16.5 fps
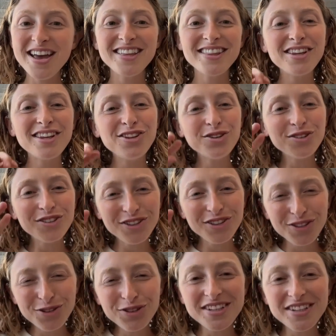then
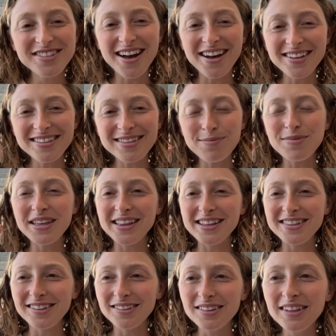you'll design something
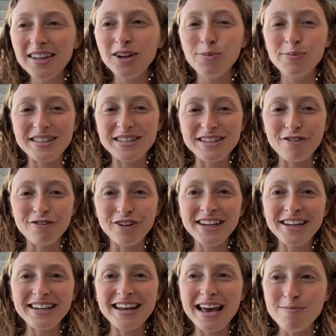that's a little bit
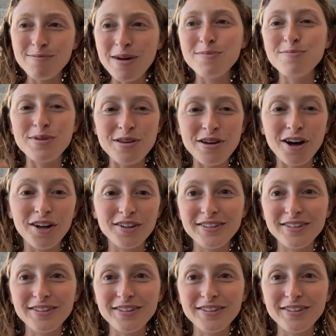different and might be